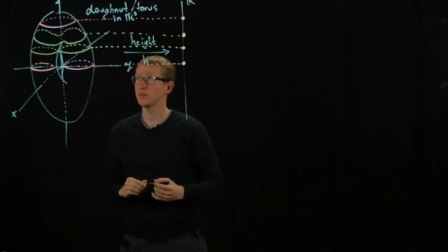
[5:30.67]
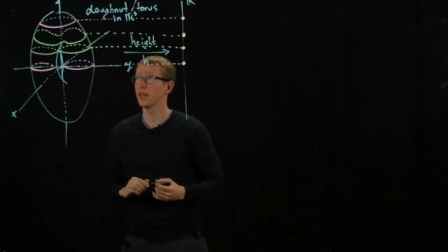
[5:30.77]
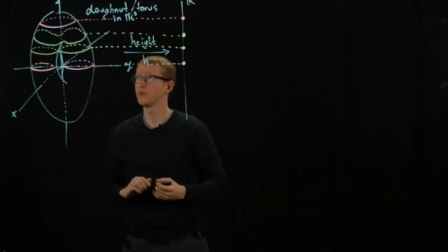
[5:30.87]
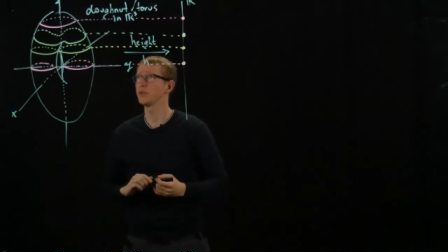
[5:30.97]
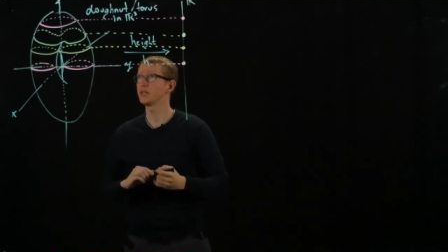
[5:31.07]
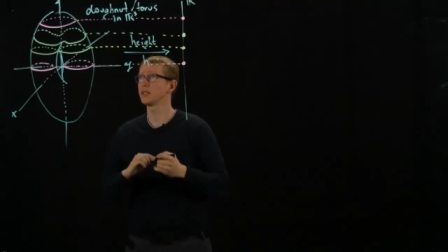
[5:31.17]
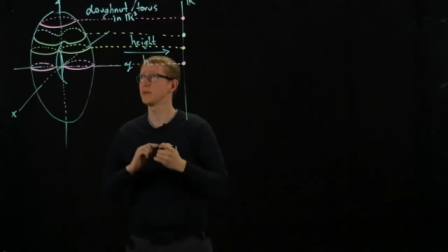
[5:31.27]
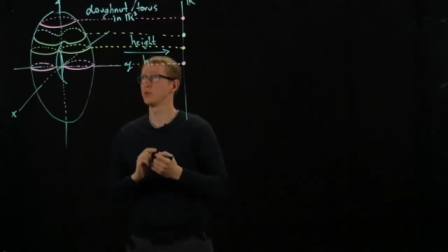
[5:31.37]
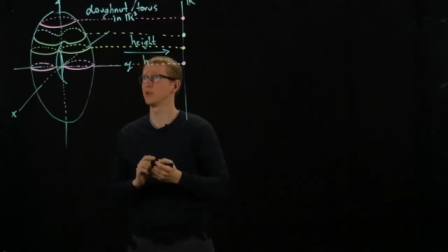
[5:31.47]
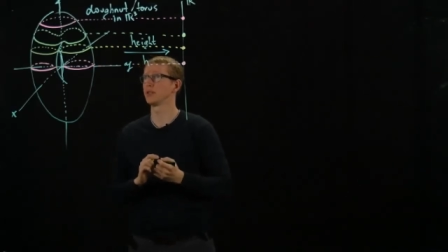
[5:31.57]
And we can
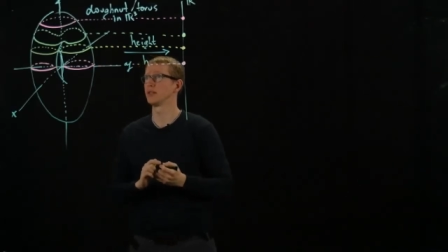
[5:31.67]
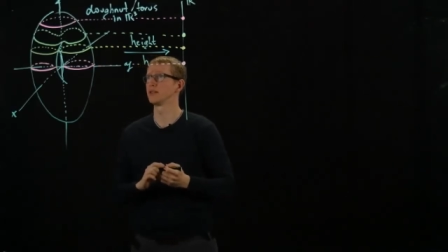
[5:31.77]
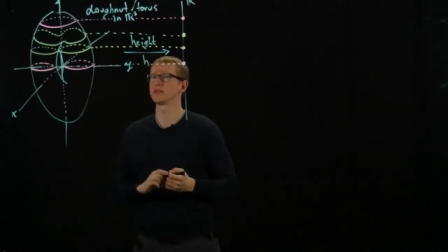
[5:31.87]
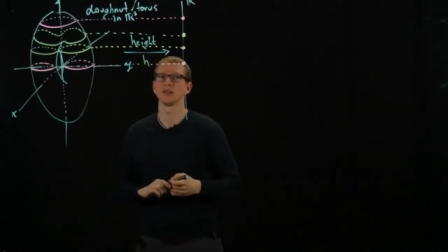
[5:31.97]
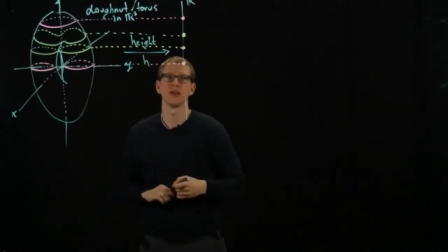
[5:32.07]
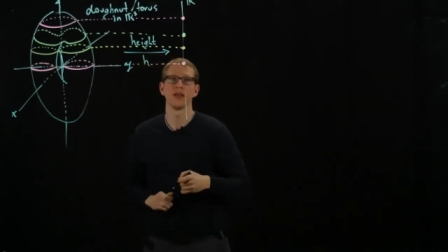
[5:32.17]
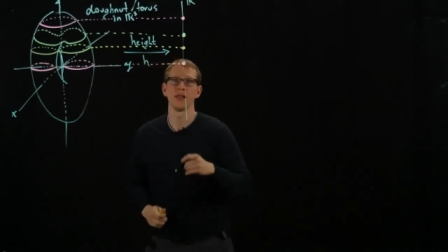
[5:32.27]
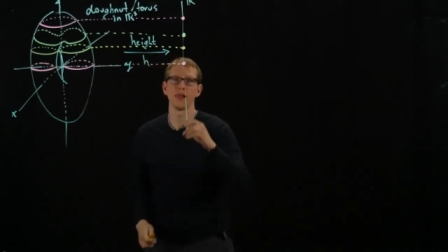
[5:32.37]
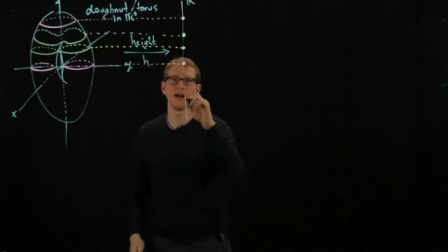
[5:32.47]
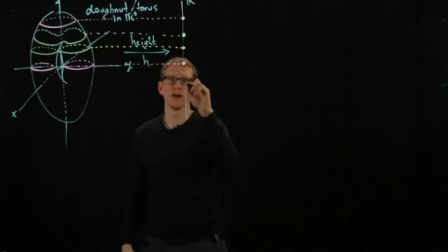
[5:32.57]
keep doing this,
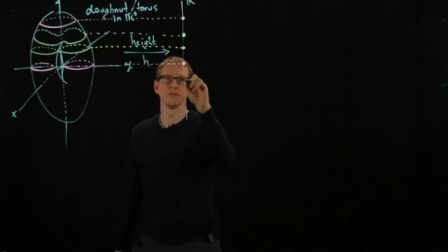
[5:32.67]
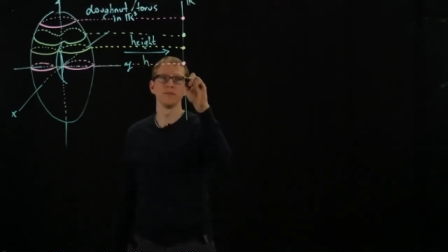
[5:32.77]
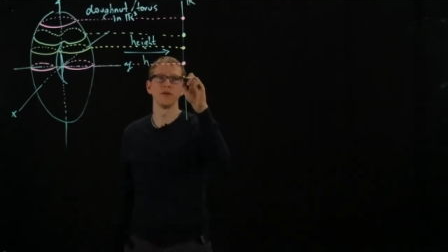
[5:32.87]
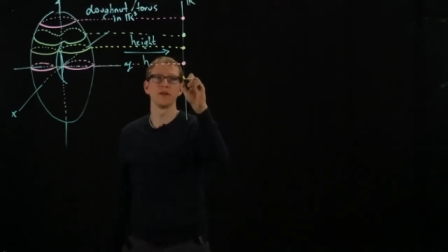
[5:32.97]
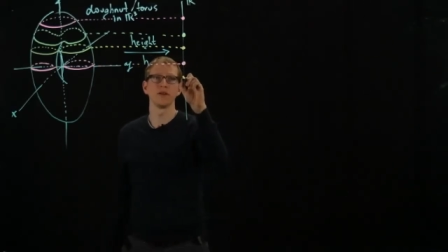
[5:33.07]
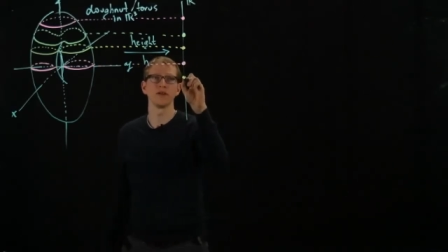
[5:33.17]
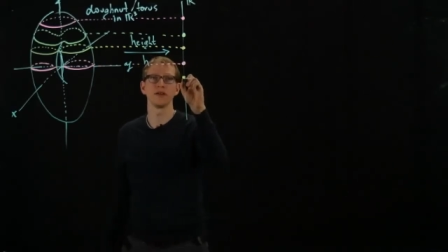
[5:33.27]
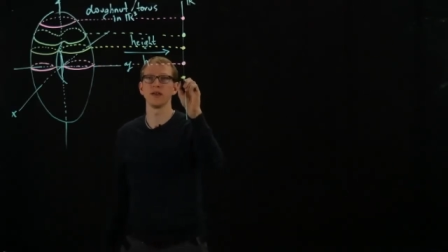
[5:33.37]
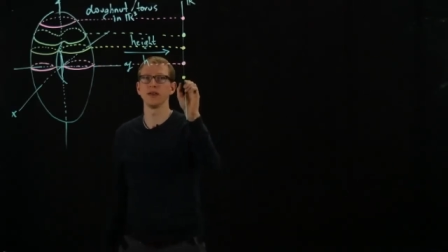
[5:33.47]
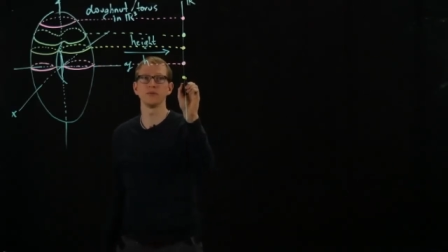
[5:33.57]
um,
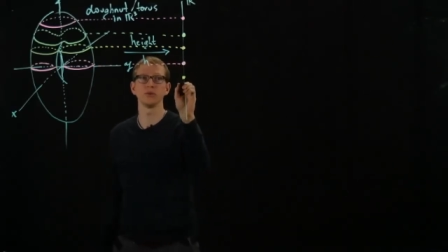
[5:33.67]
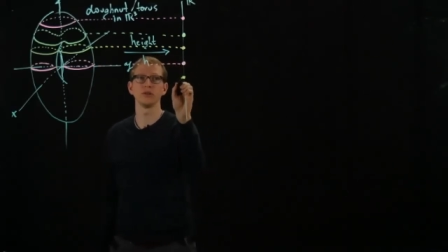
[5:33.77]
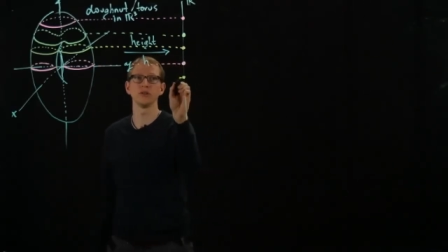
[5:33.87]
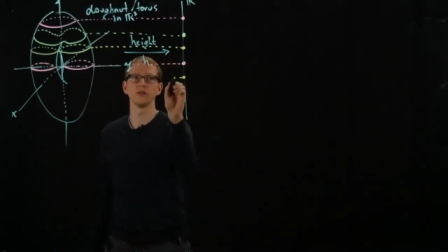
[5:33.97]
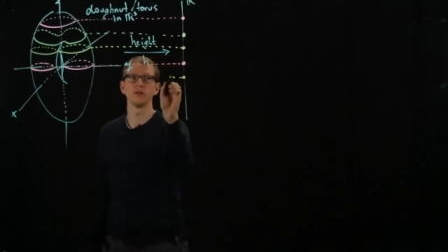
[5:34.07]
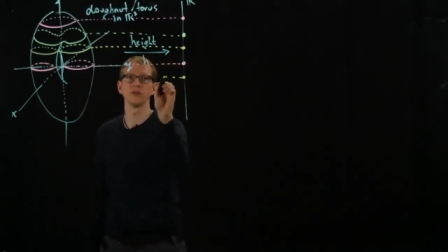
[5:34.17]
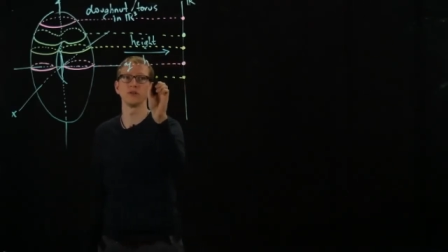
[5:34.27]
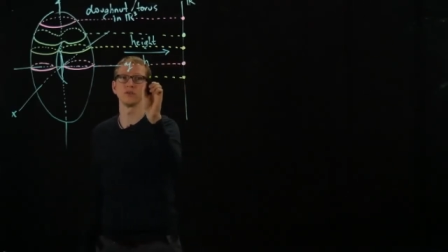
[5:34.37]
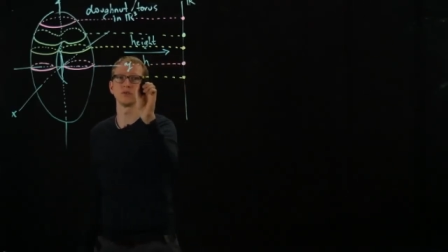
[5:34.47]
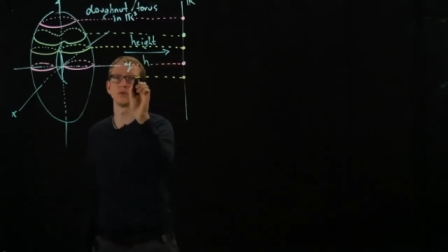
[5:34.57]
and we'll
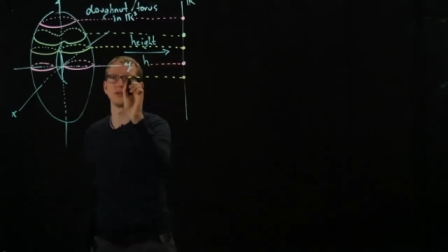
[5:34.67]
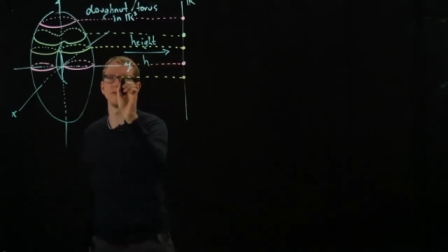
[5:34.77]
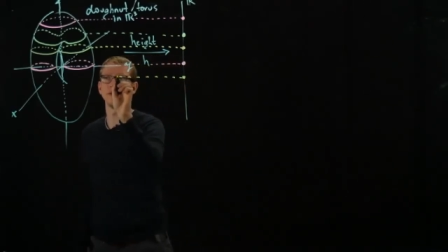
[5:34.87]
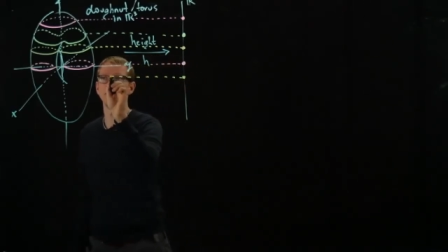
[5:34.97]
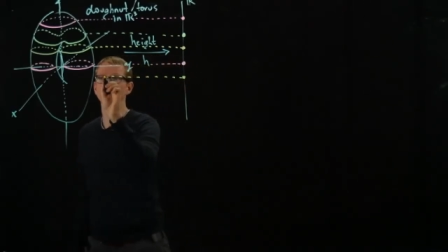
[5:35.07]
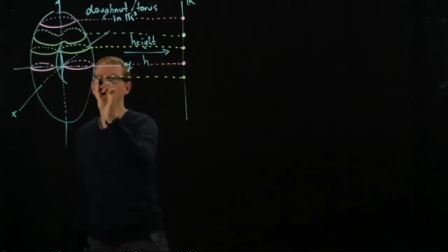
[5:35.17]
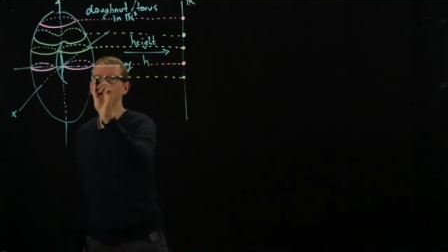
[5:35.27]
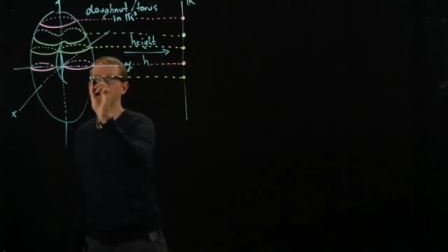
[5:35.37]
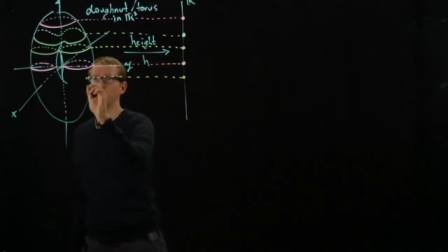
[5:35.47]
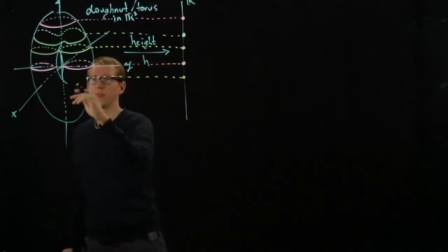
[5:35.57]
sort of
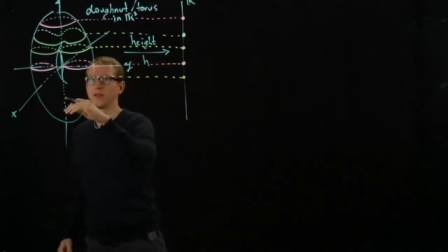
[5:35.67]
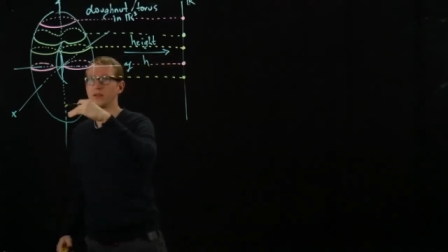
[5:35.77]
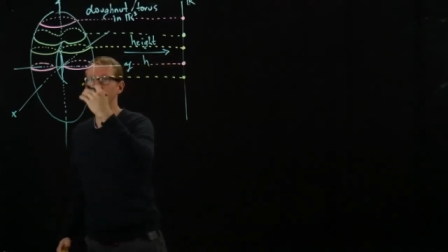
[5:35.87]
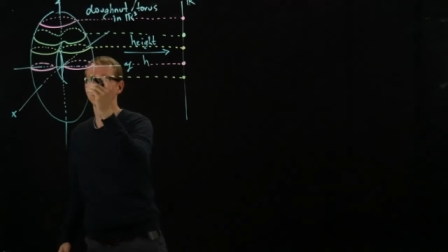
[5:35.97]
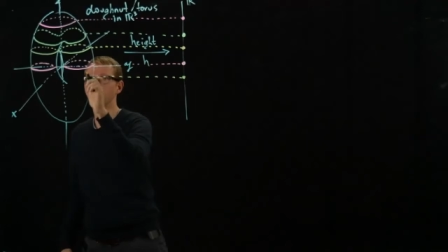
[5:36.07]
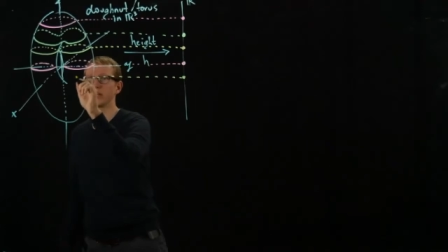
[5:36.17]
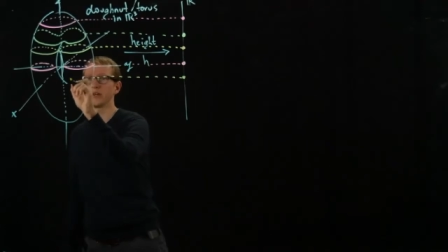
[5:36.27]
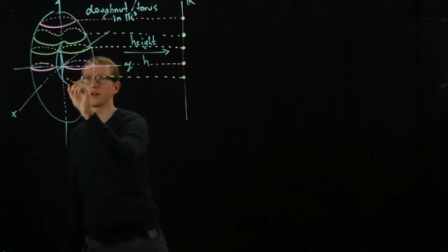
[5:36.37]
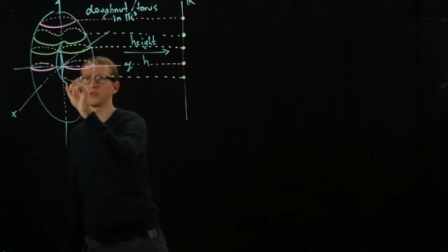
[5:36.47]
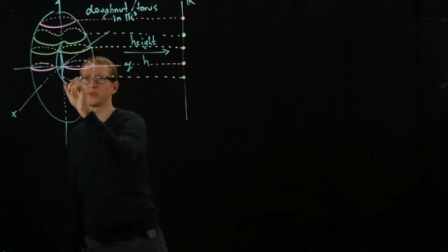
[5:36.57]
look at
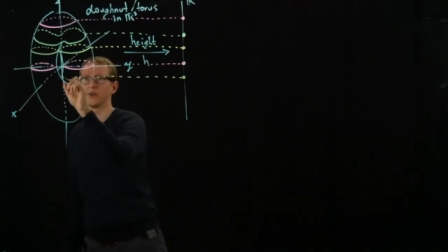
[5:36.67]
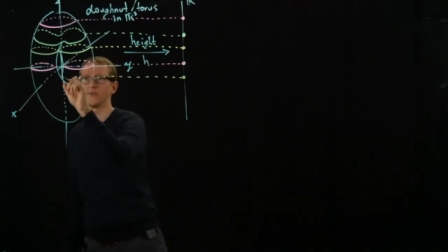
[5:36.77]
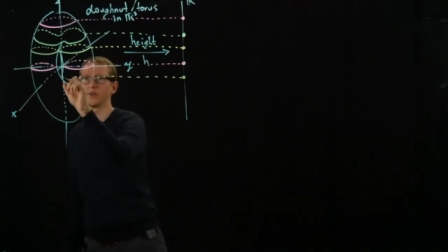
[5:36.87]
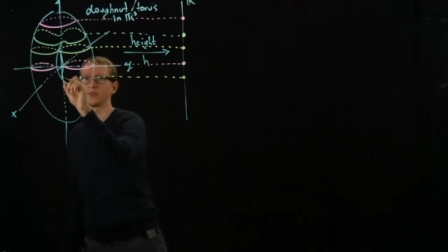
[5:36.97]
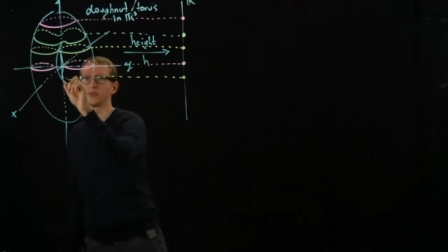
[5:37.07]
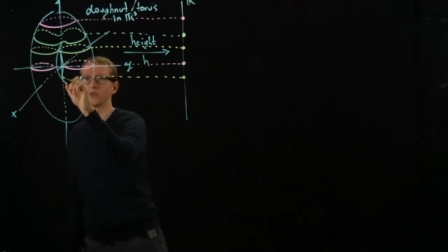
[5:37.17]
our surface